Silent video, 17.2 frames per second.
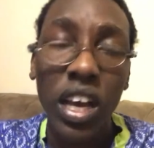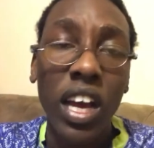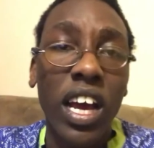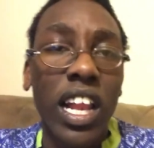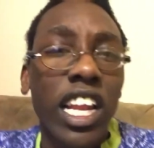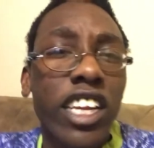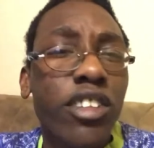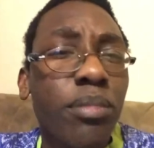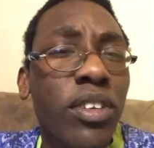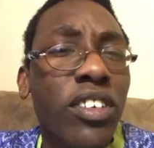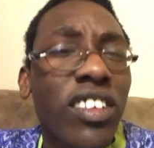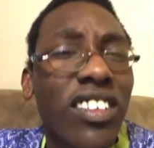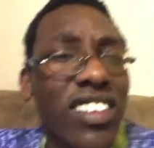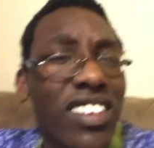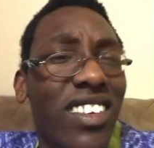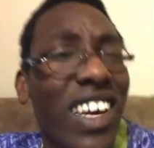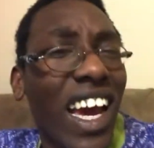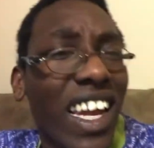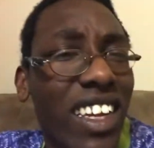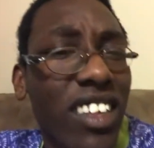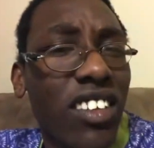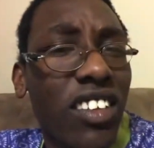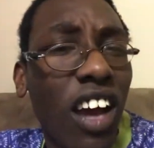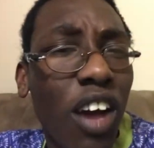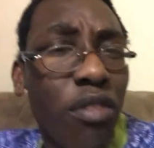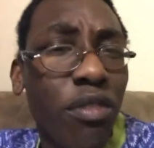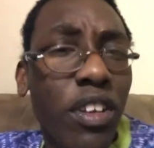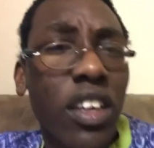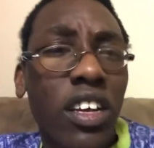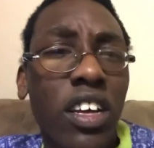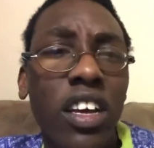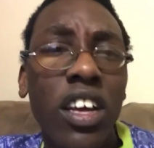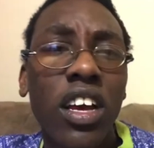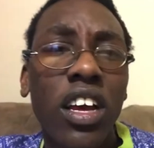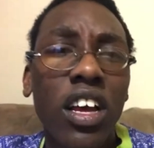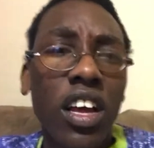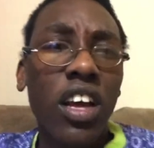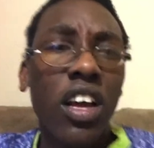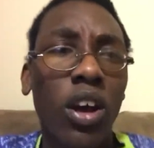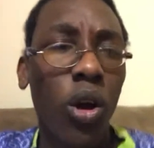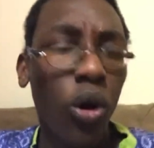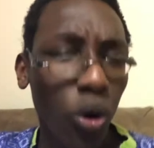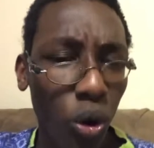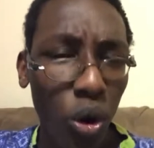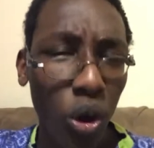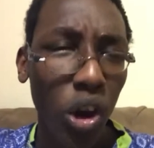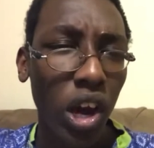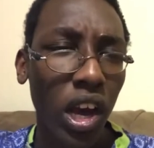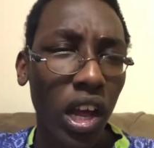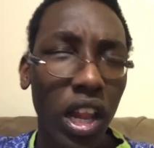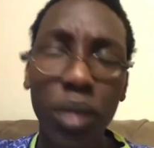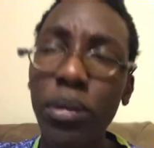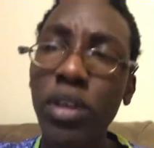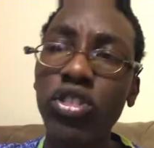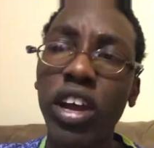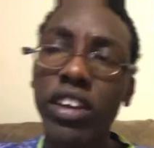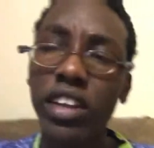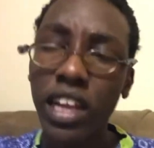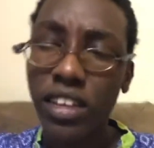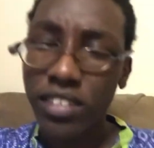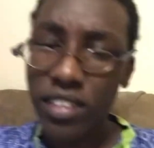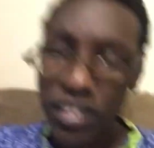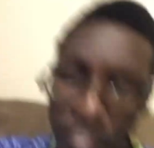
let me just turn it off and oh, let me try to listen to